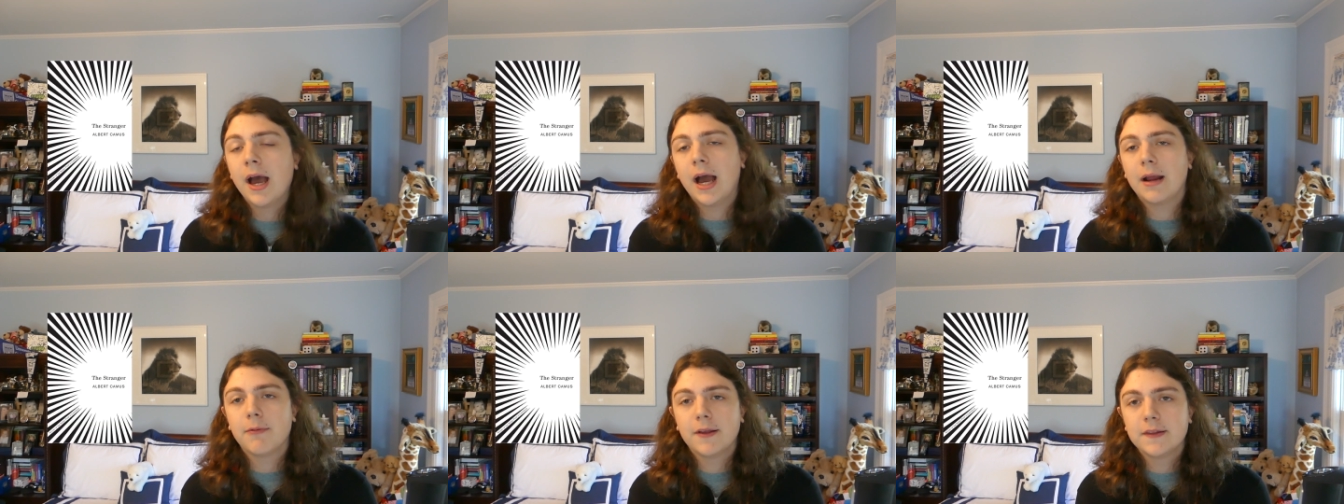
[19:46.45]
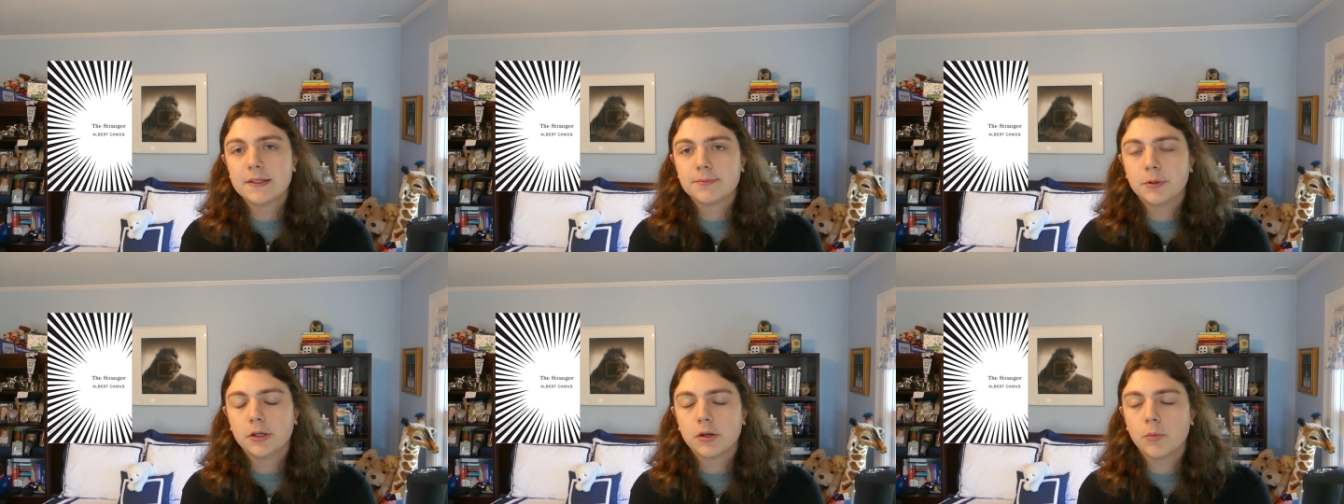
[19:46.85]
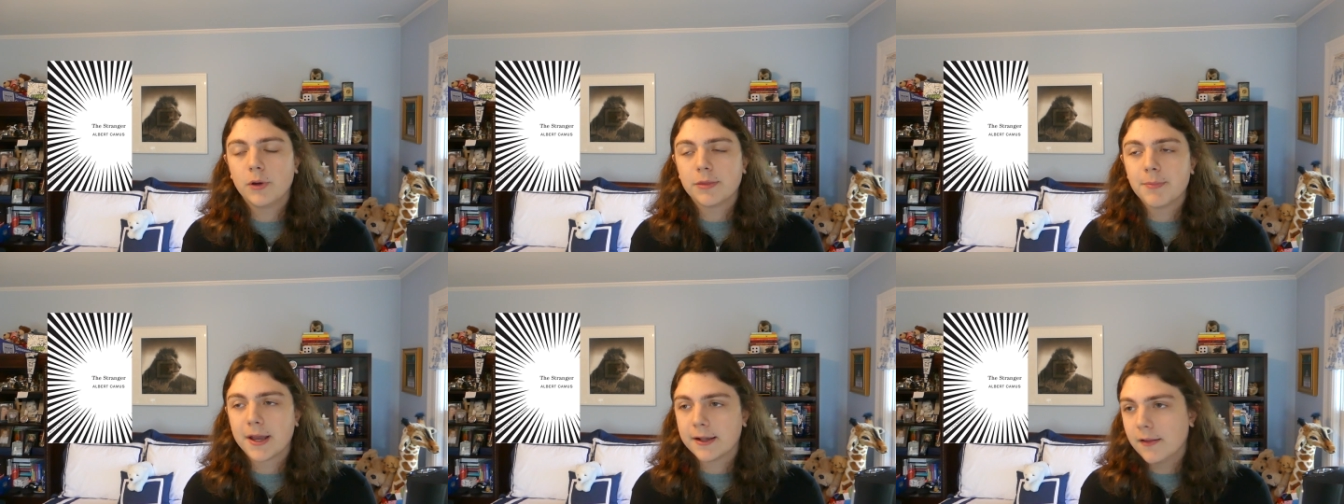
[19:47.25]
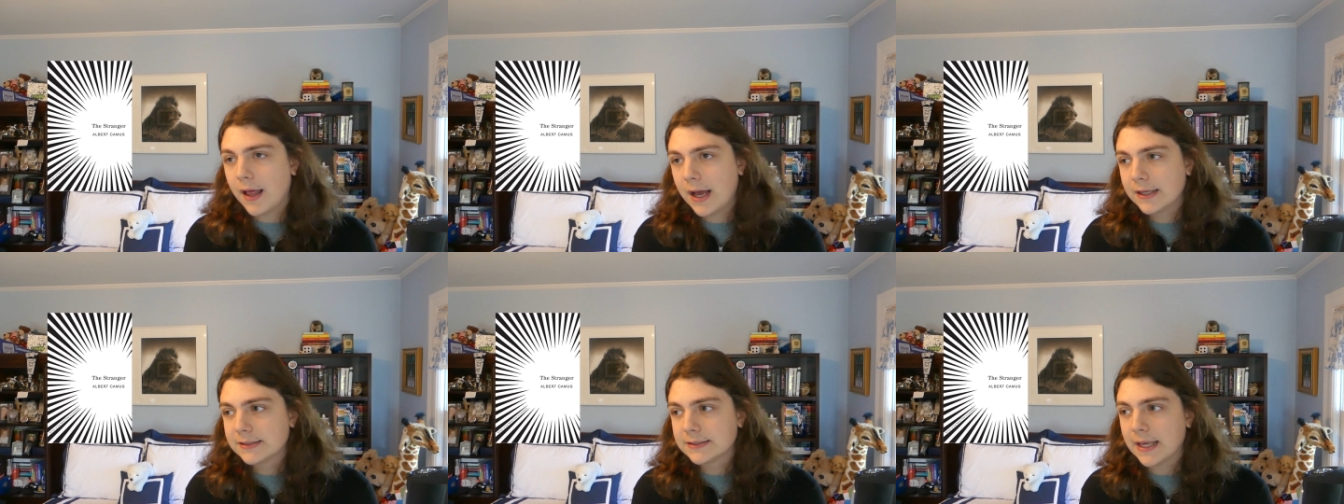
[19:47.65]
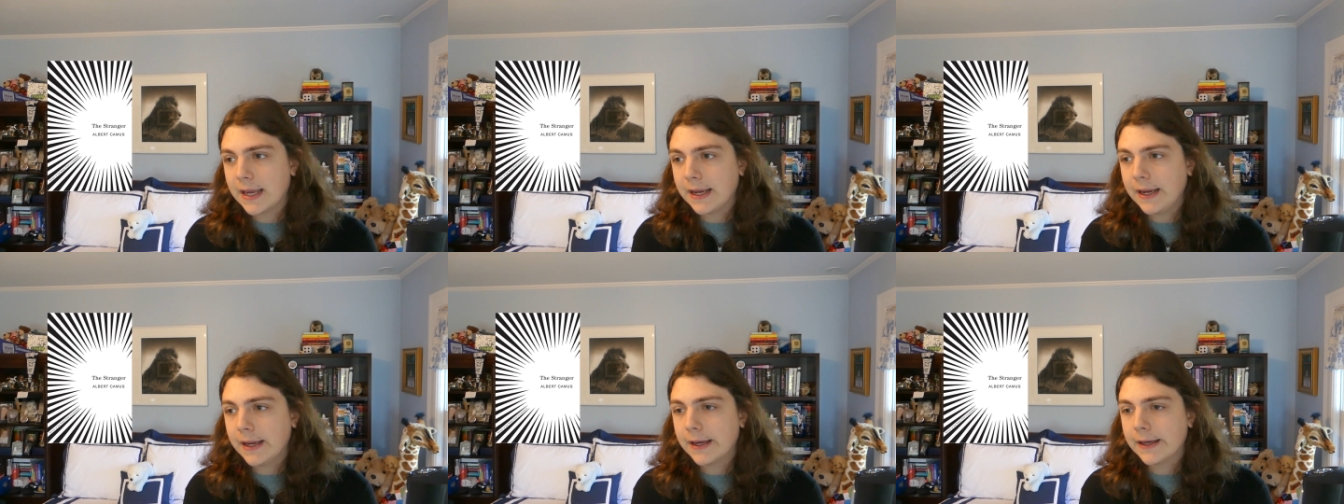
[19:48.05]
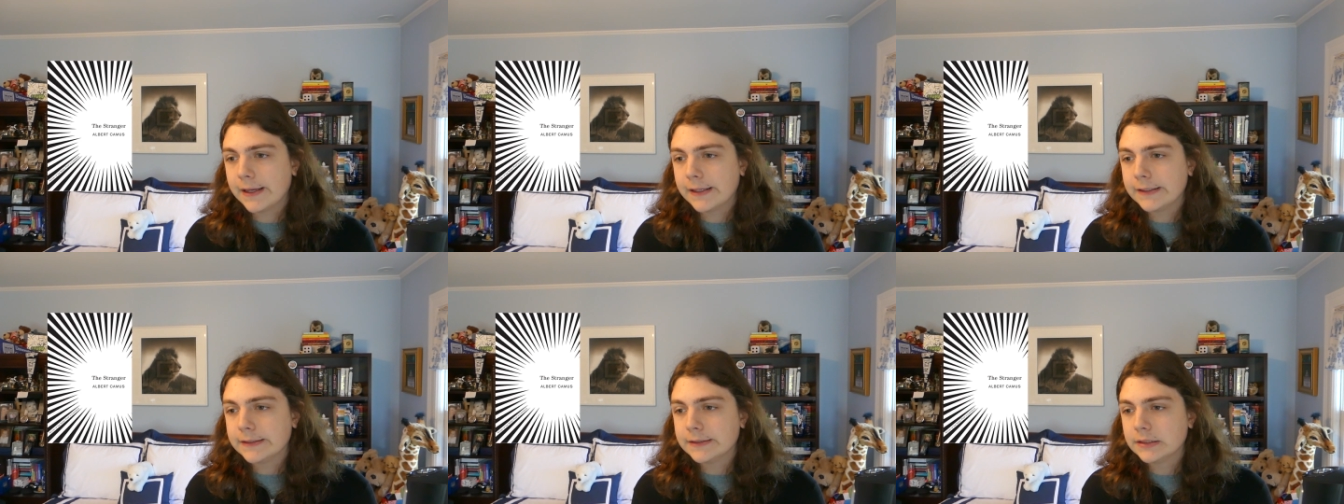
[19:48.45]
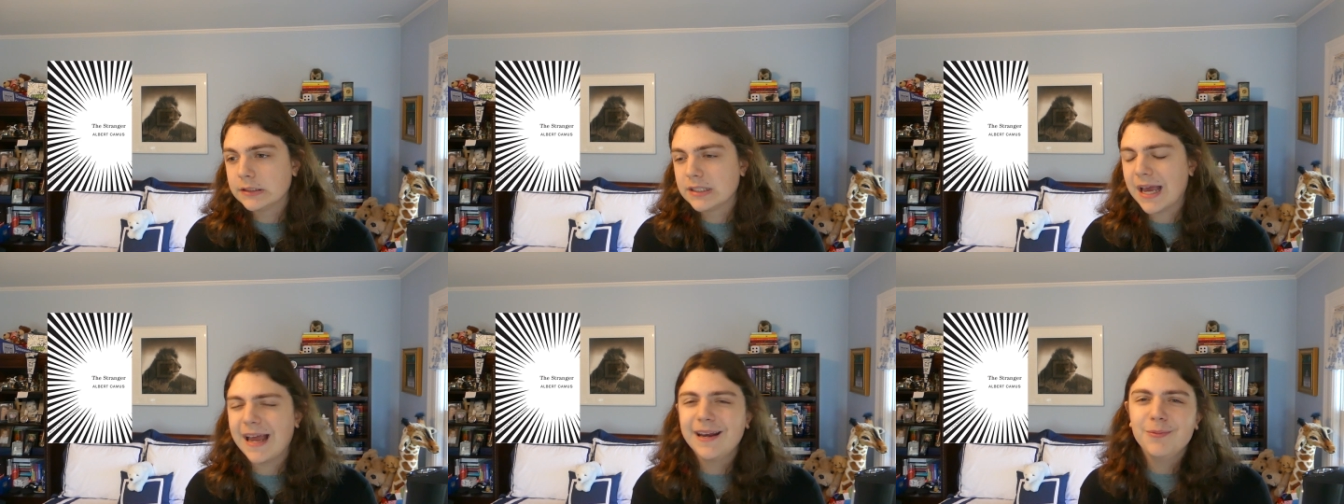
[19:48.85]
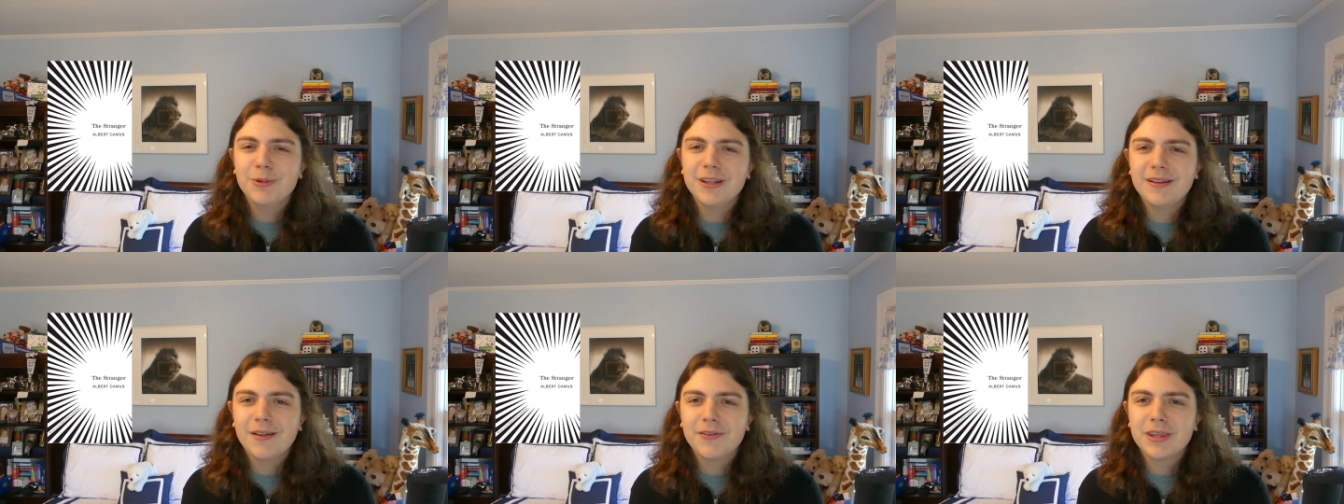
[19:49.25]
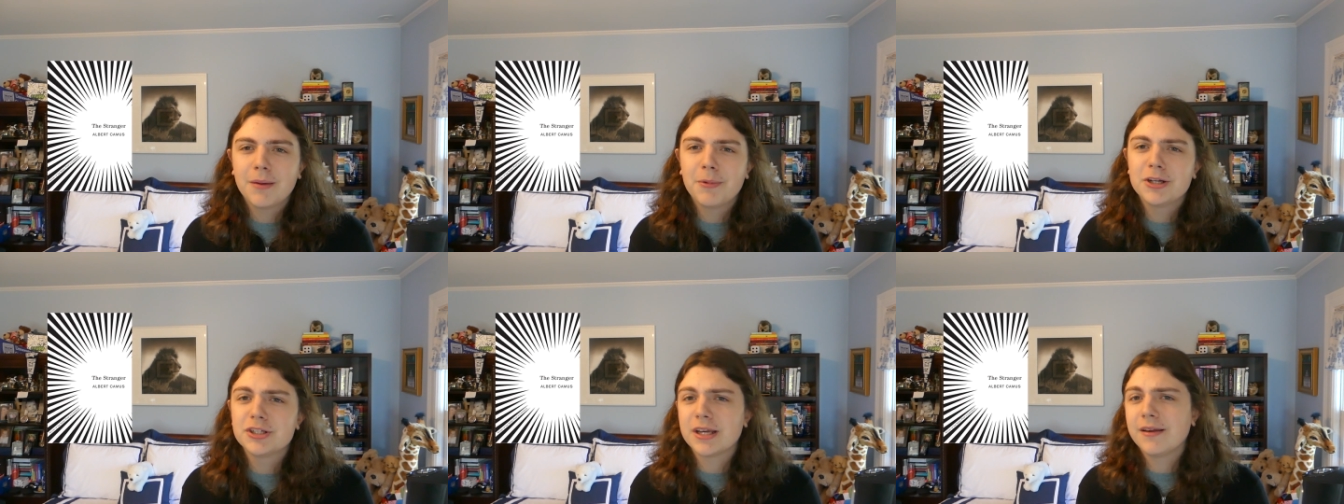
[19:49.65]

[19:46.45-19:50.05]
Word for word: I read this book with my class, and I didn't really love it that much.